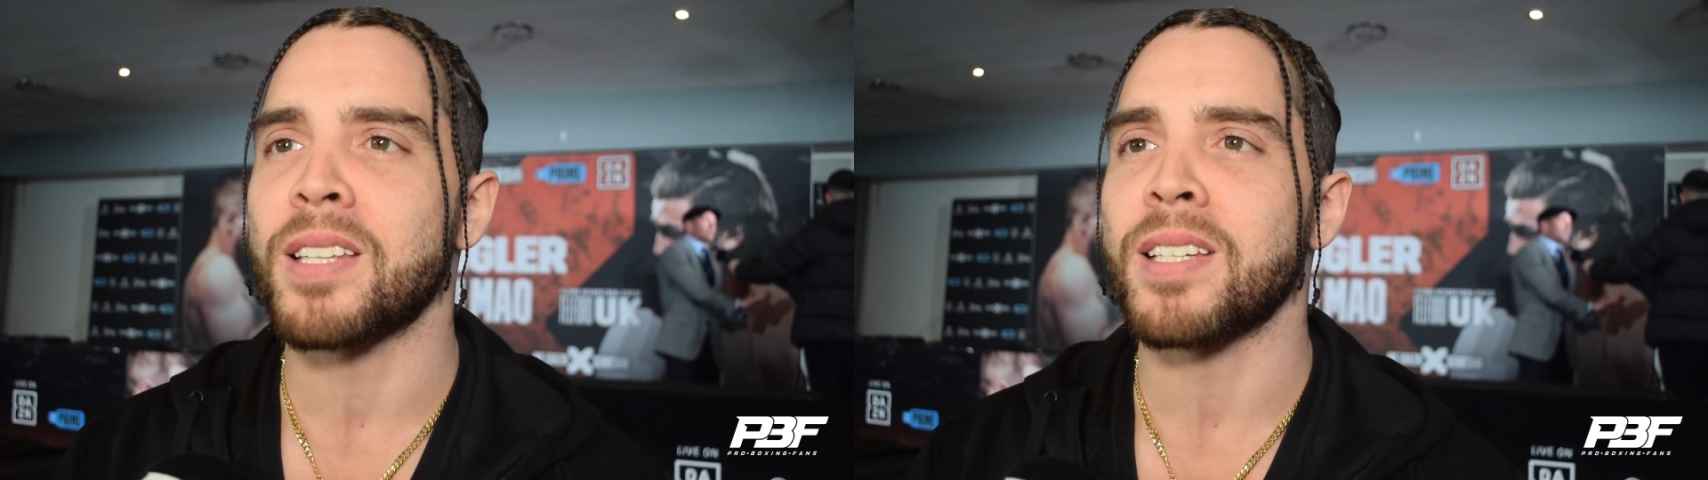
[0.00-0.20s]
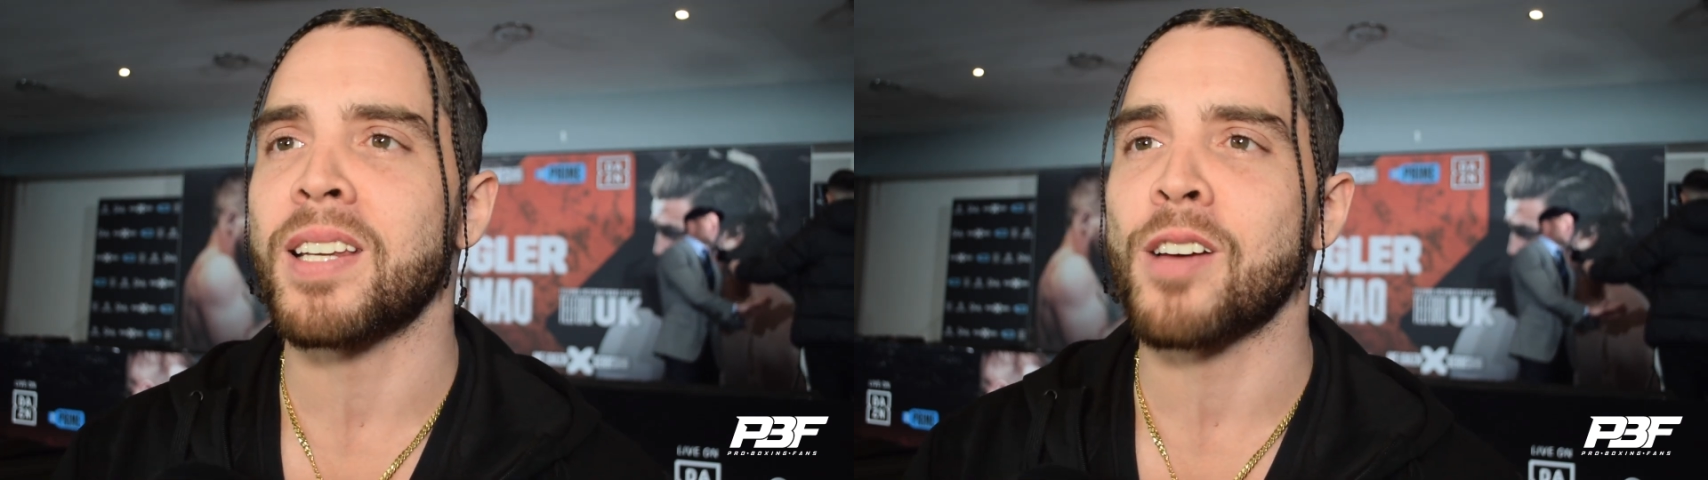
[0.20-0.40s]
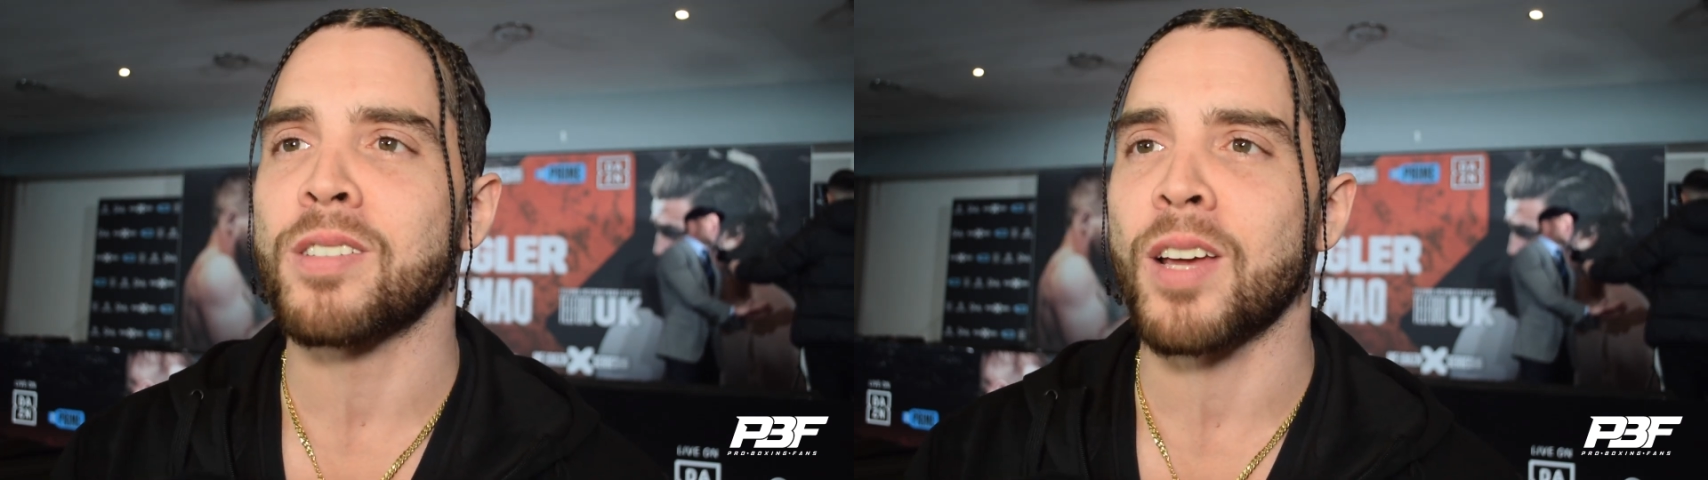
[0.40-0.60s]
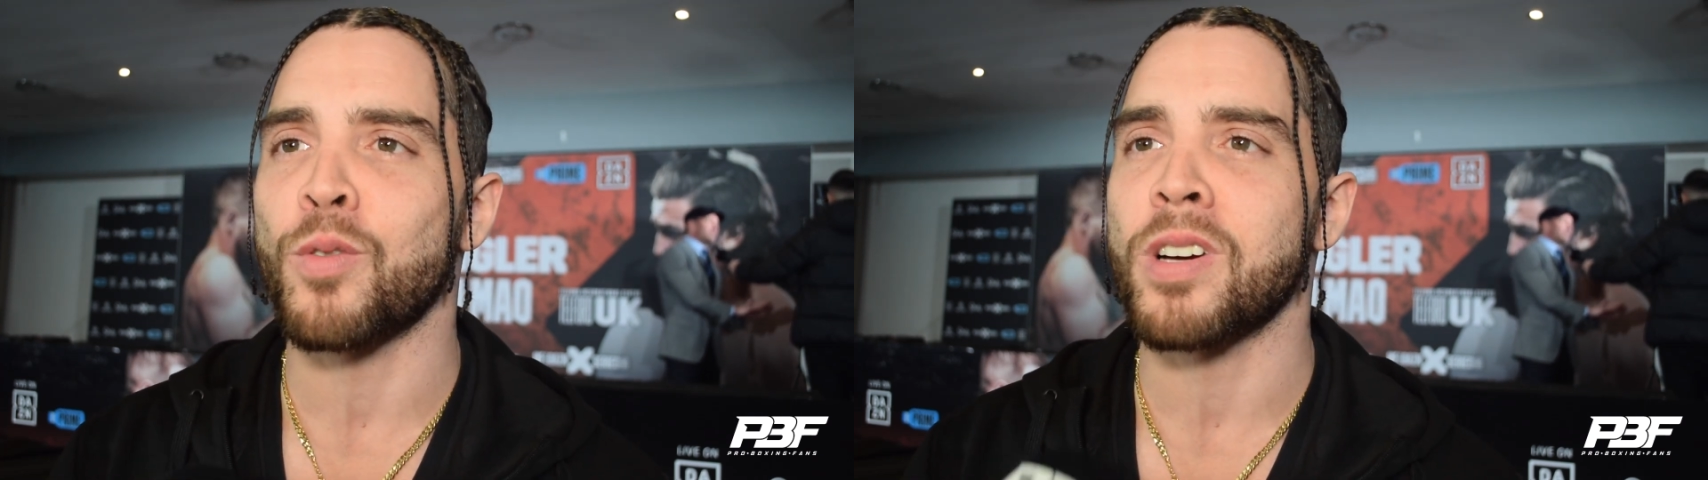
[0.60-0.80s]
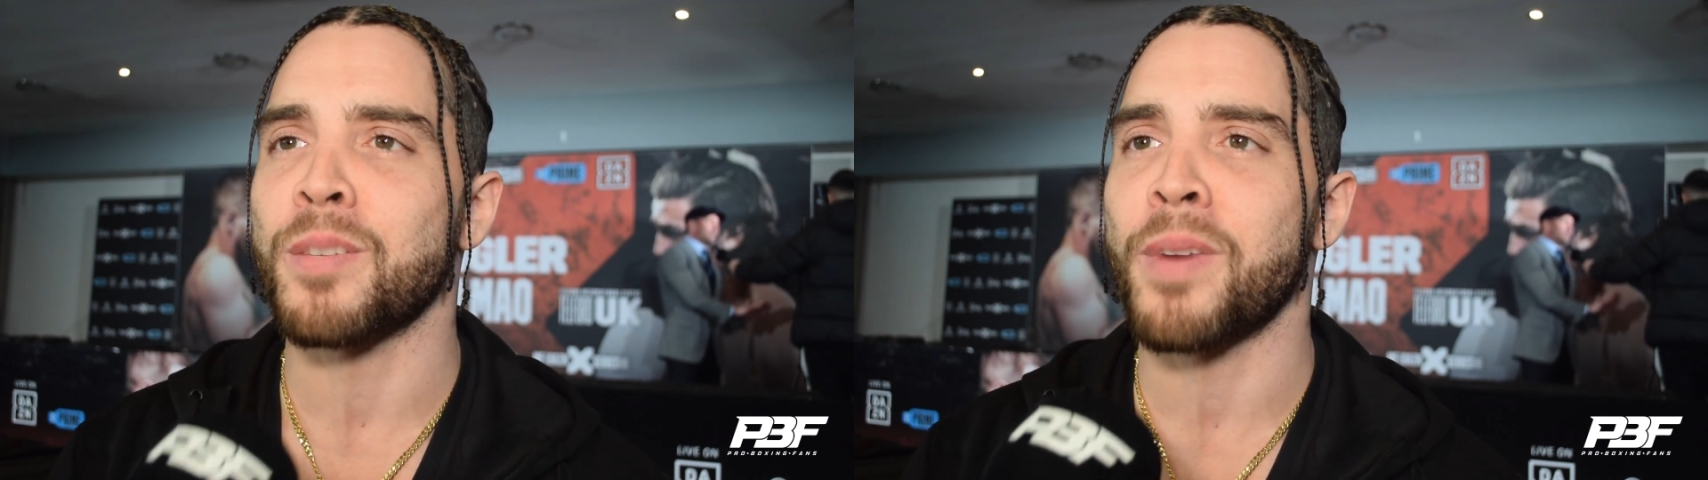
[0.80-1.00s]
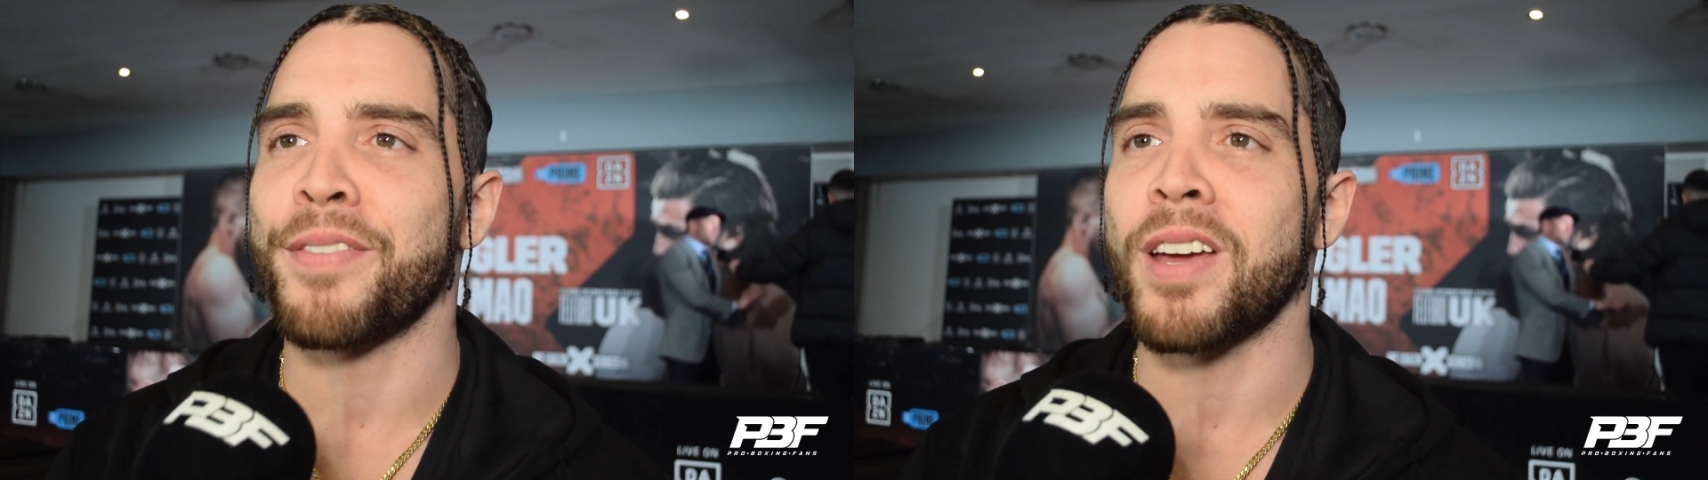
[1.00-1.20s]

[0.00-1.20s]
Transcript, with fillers: gets announced that works in my